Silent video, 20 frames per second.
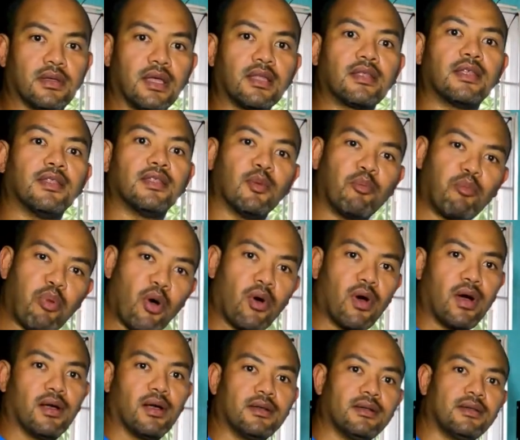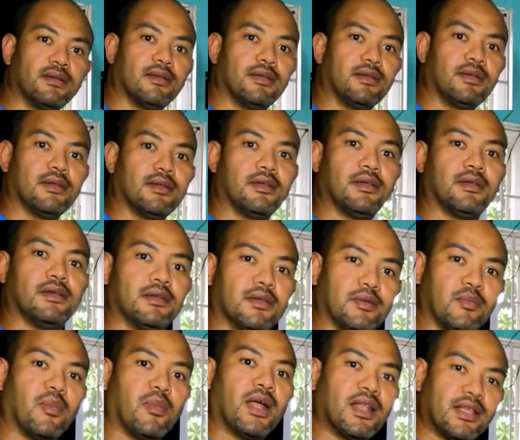getting the power,
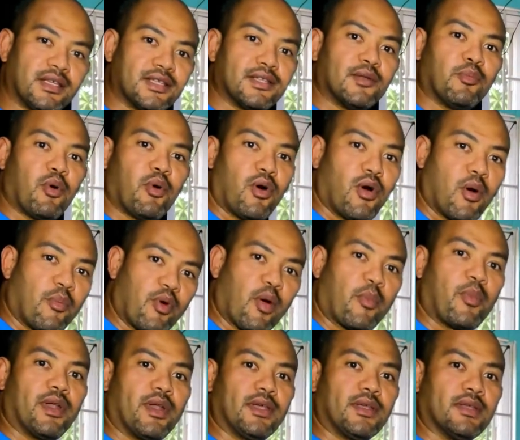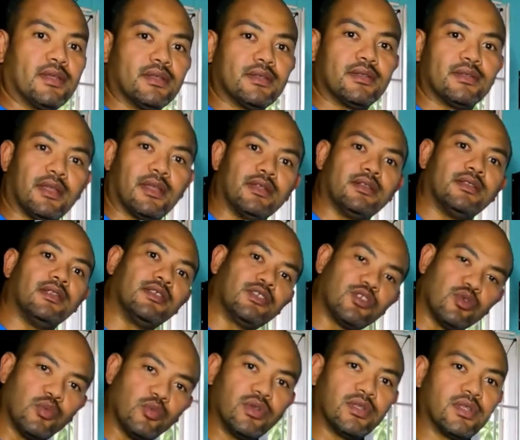managing the power properly and
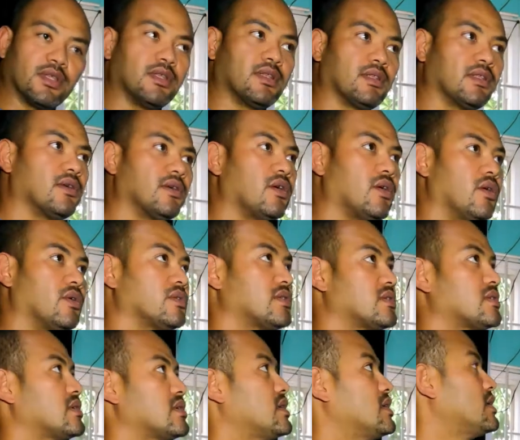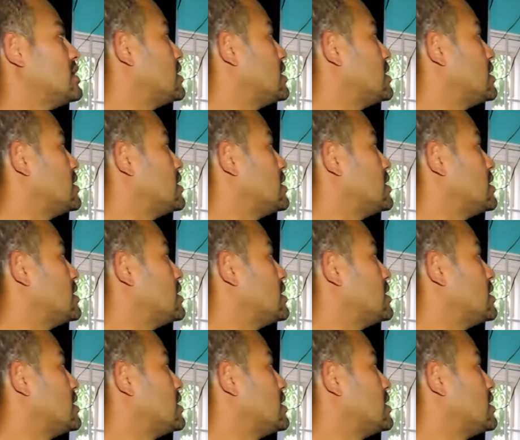distributing it in the house.